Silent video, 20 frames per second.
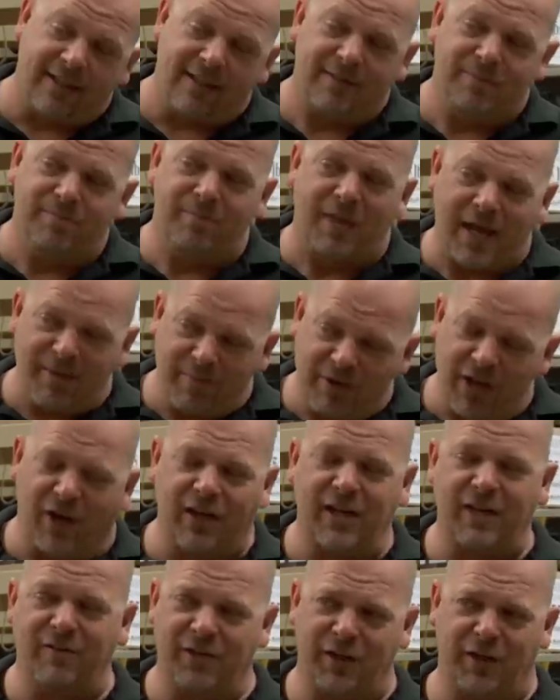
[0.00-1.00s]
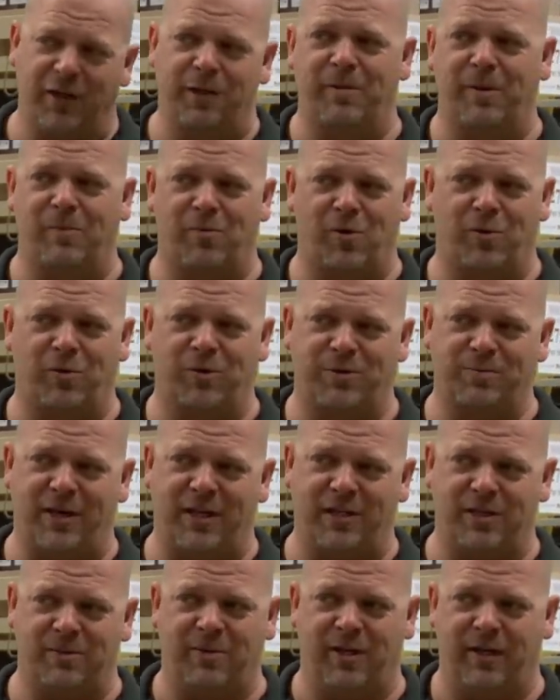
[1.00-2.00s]
maybe I'll give you a little bit more
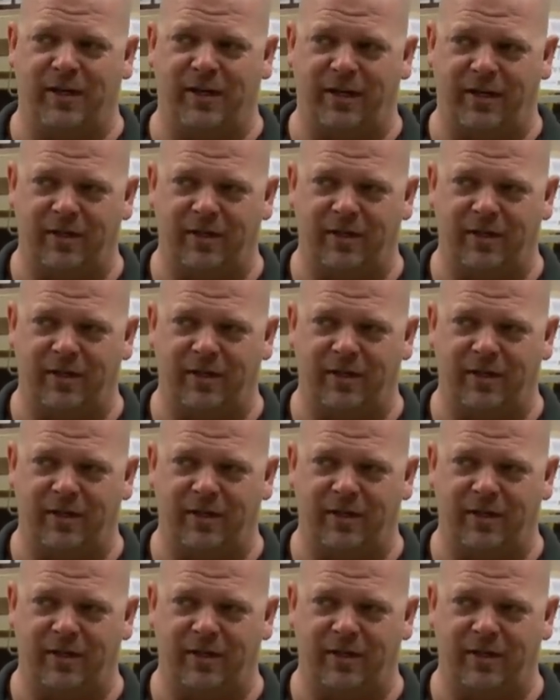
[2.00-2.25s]
responsibility.